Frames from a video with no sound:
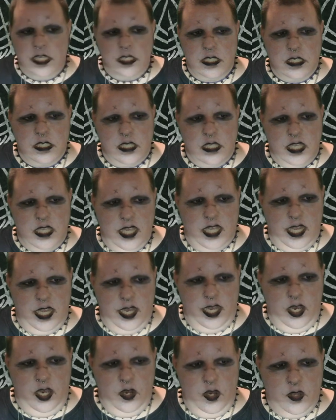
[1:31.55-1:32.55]
You know,
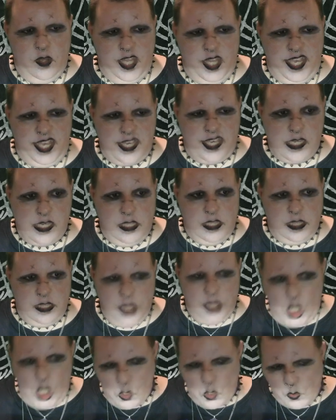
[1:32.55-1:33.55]
like low
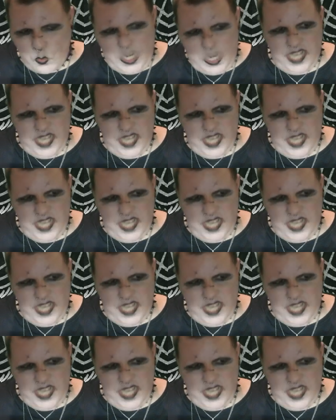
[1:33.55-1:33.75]
res,